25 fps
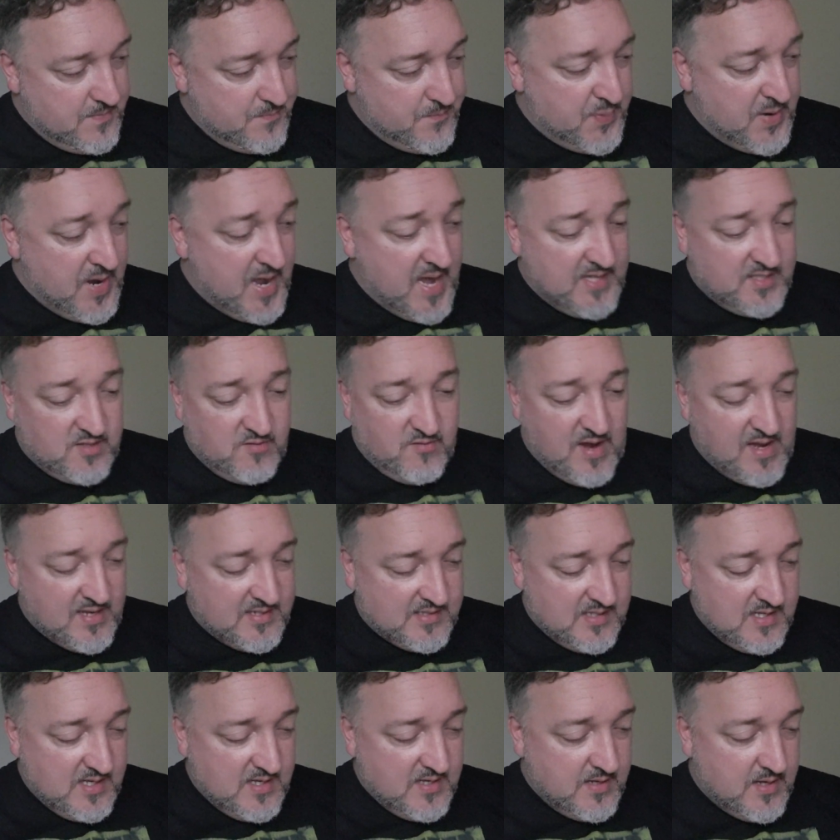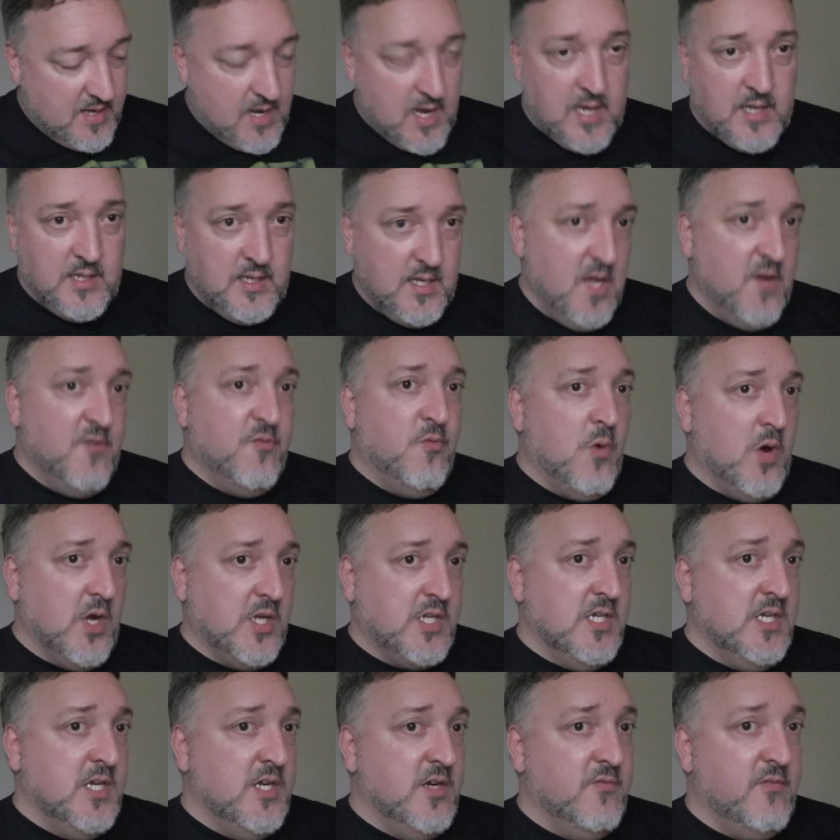But as a wrestler, I love
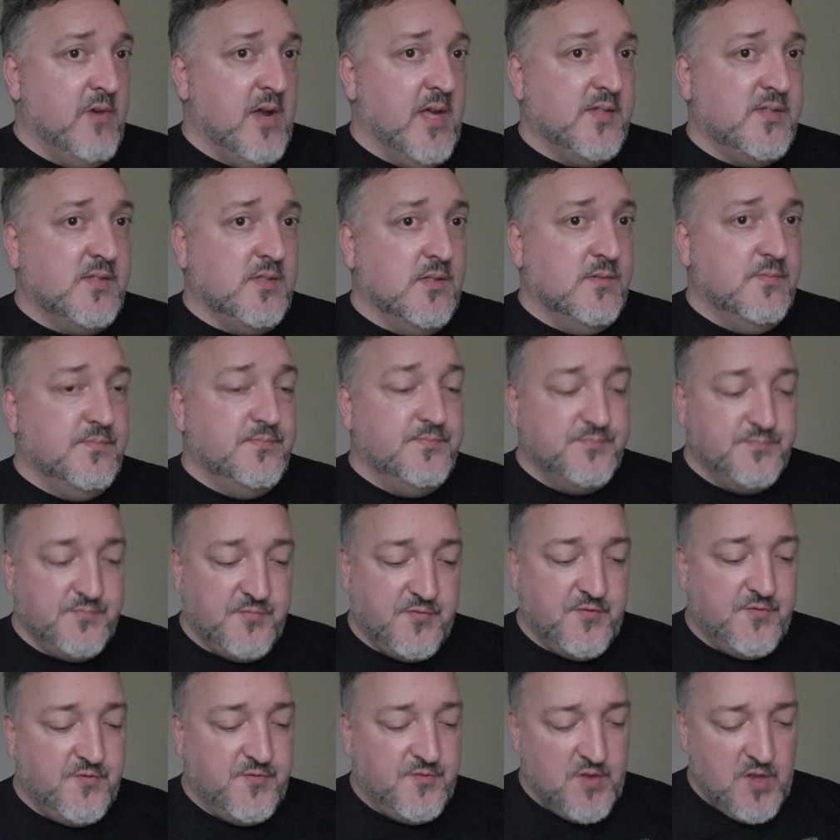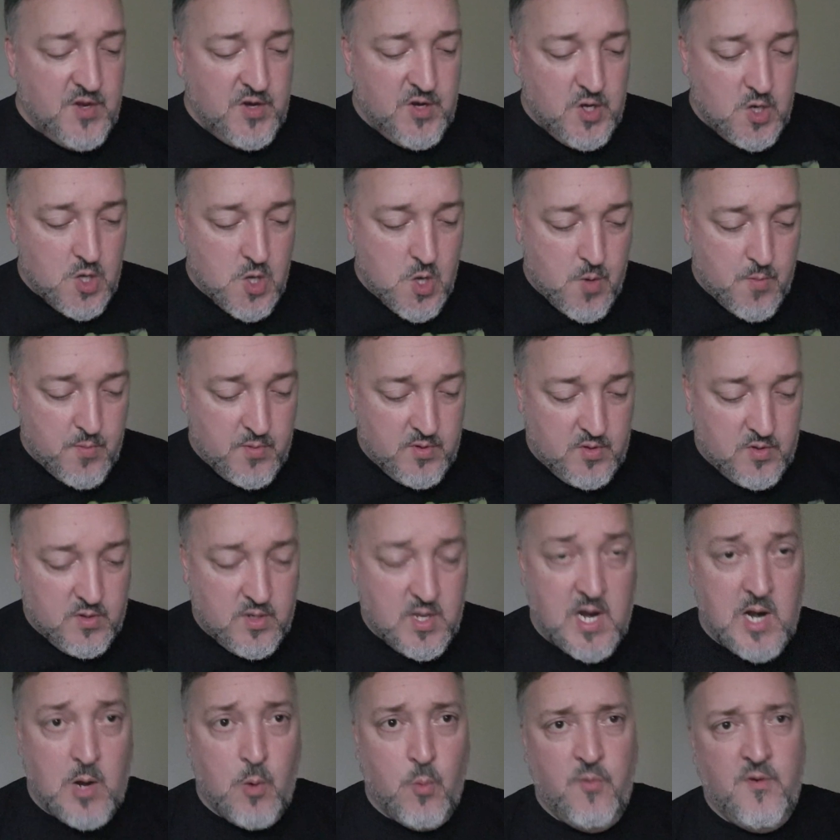watching her wrestle. Phenomenal.
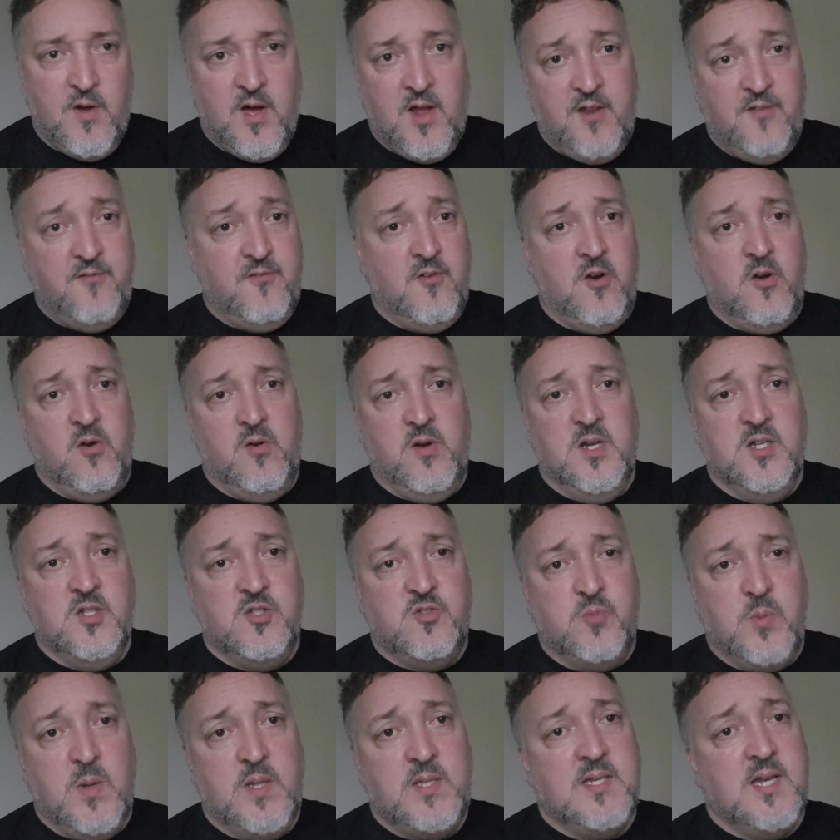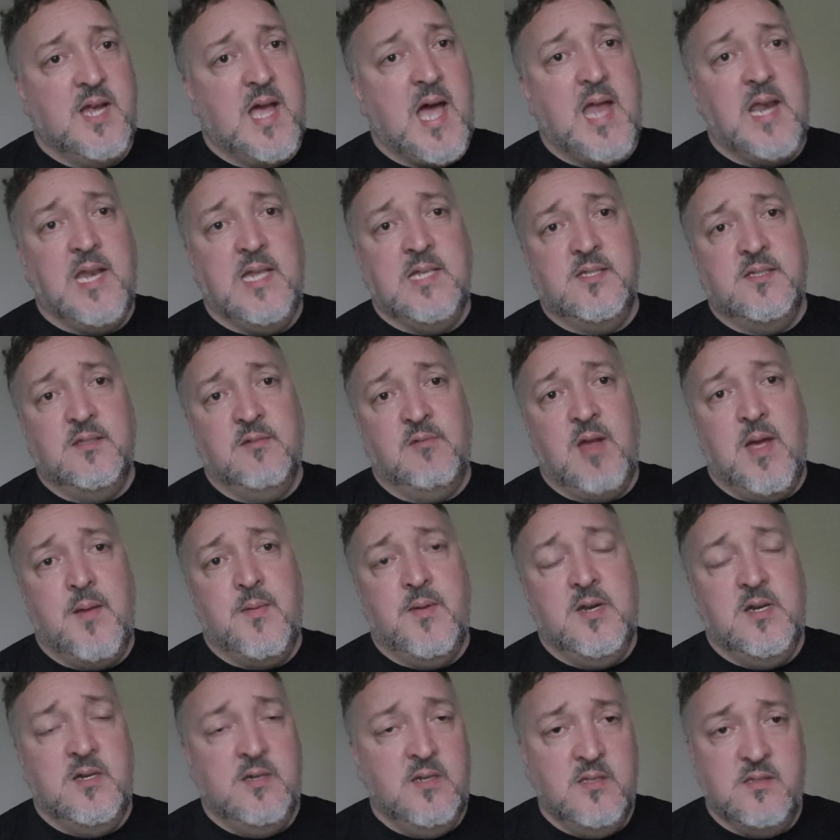I'll follow her on Twitter and Instagram,
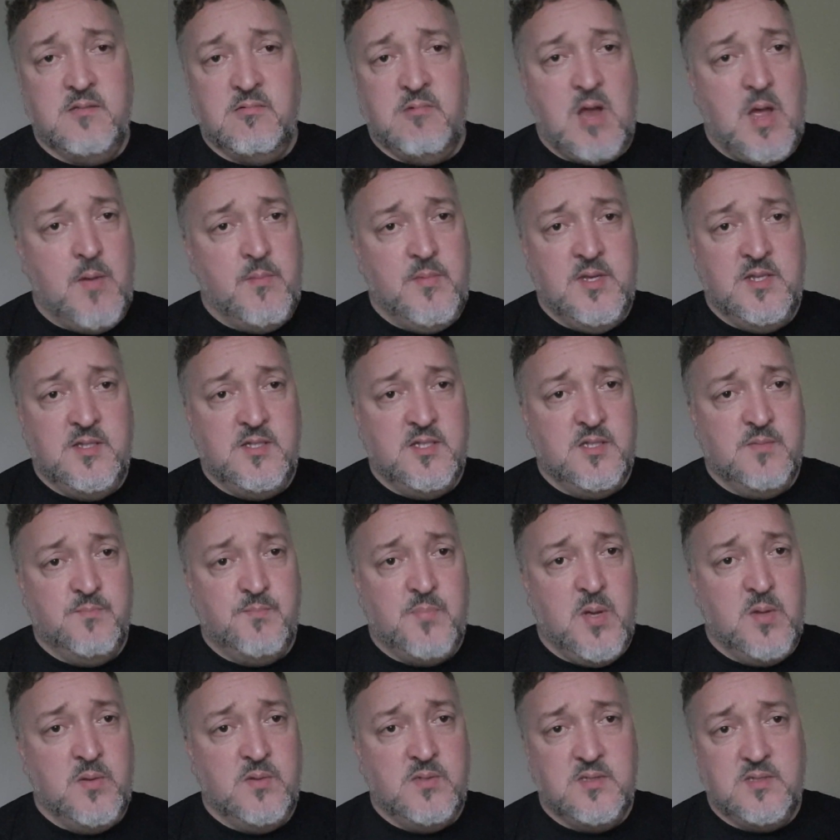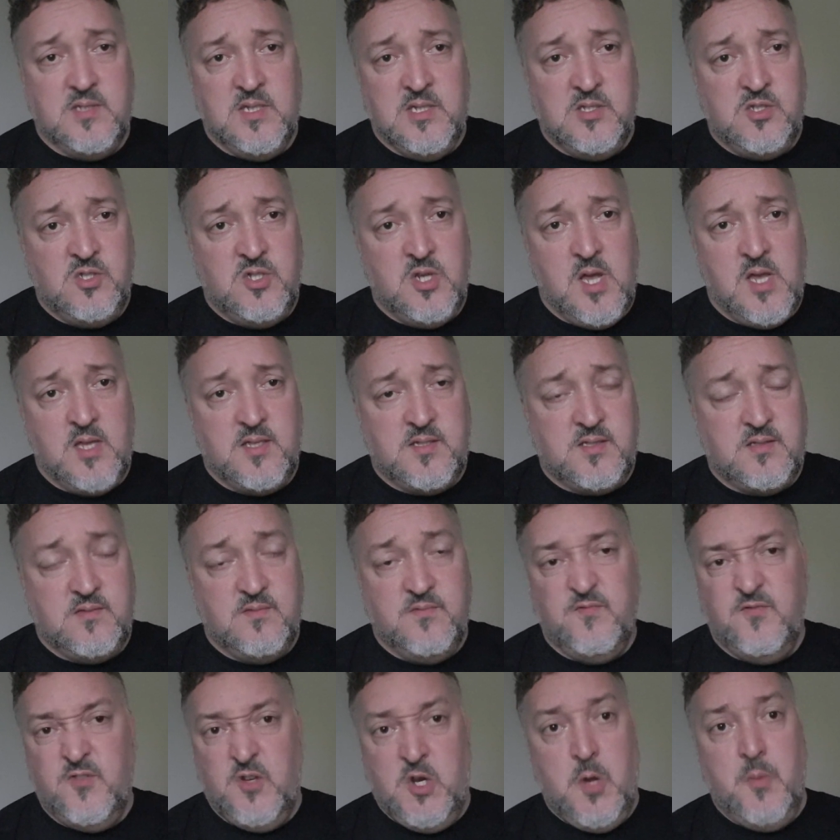and her Instagram posts are just
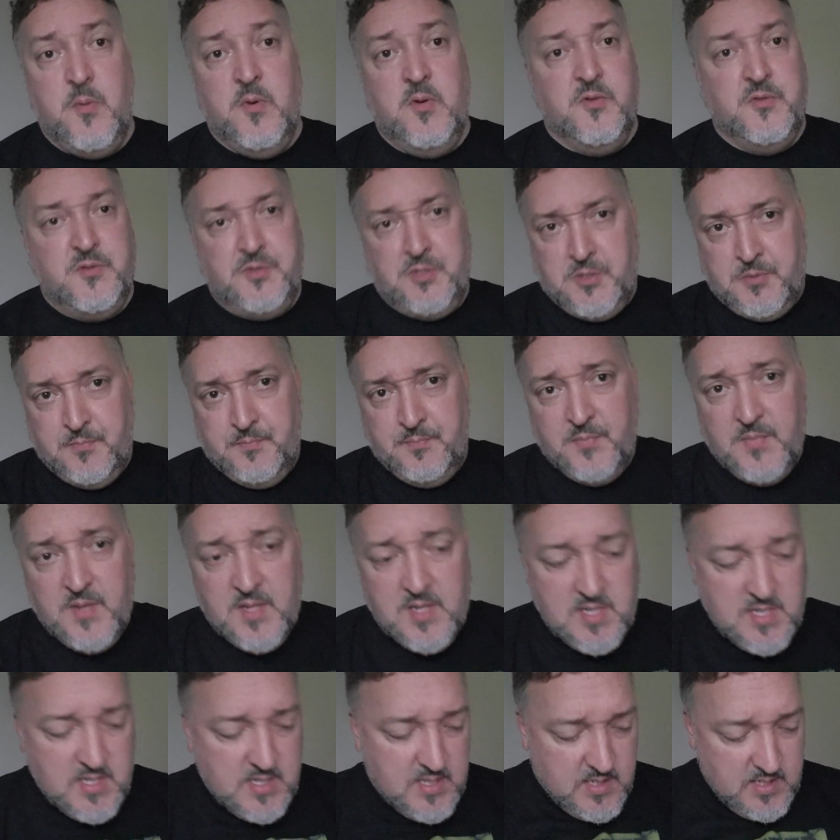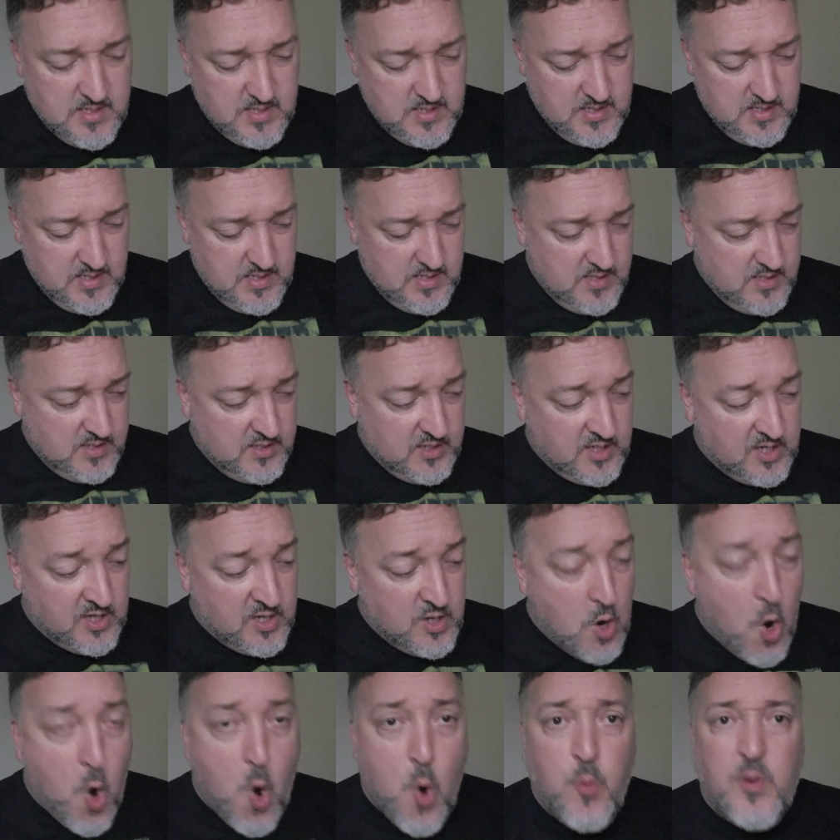phenomenal. So
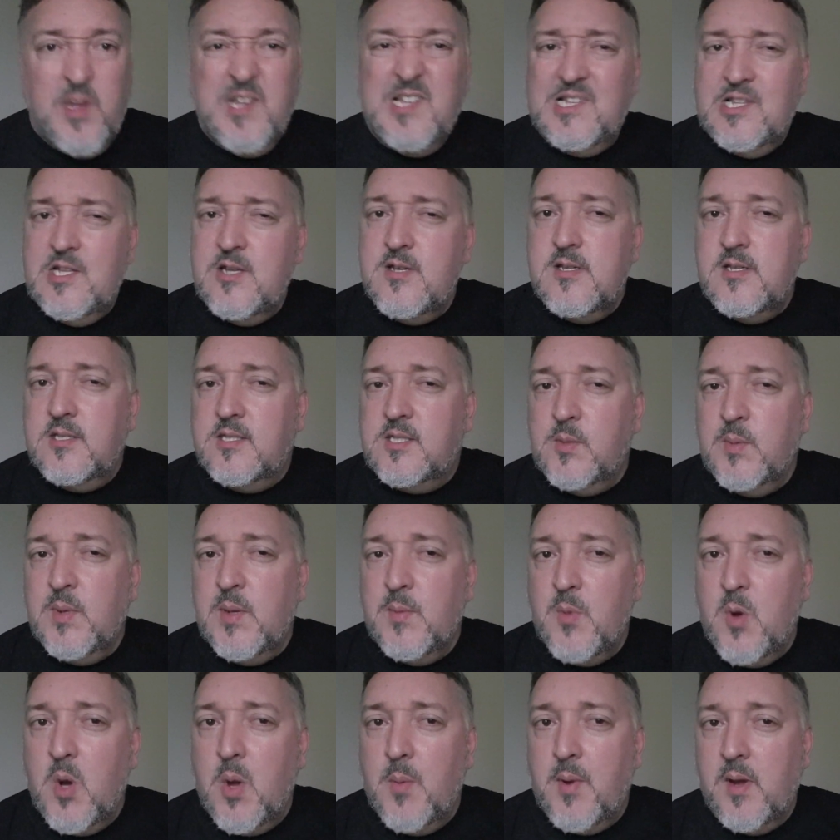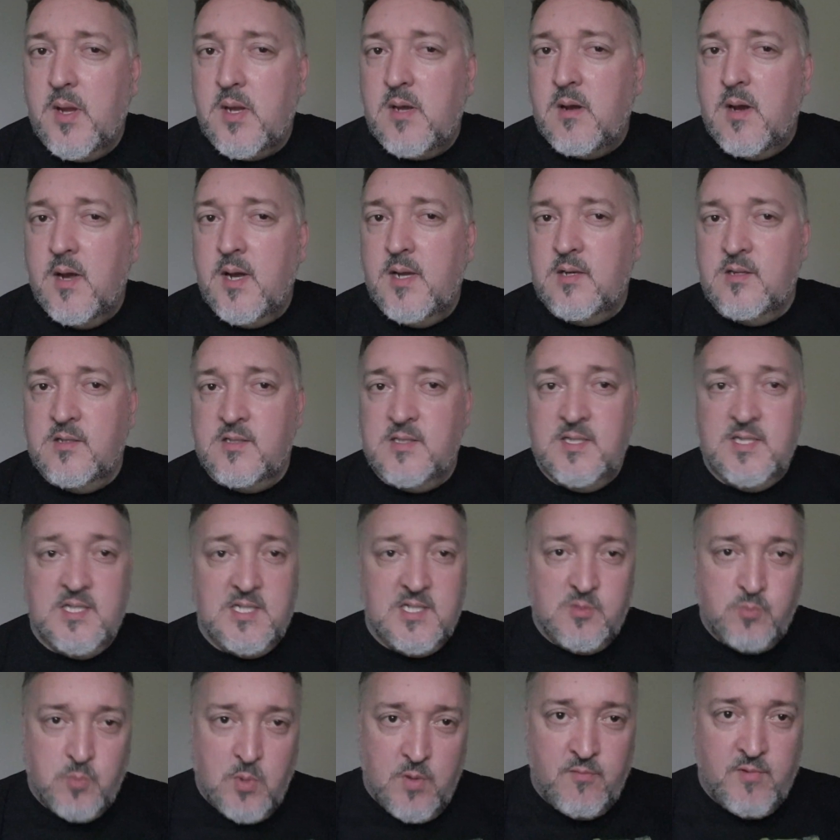you always learn something more about your idols, and this
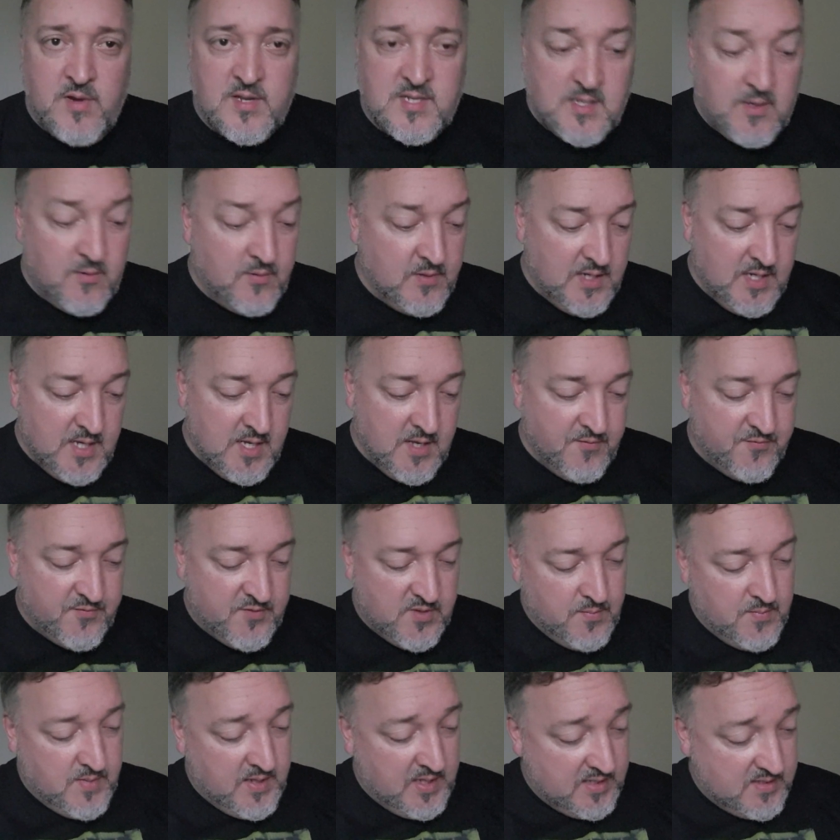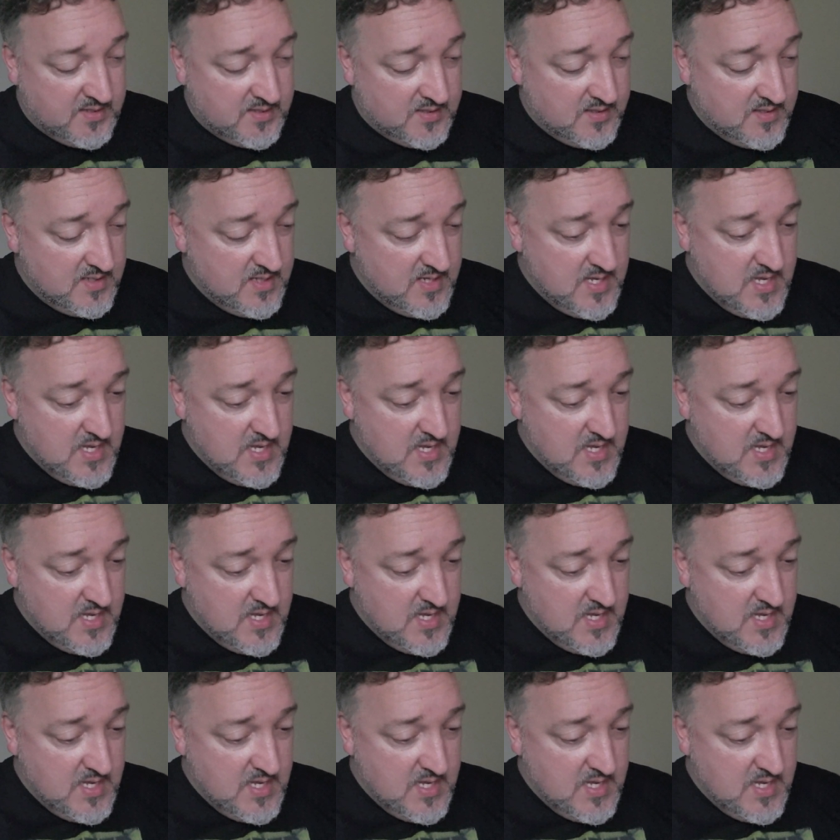is one wrestler I would love to meet.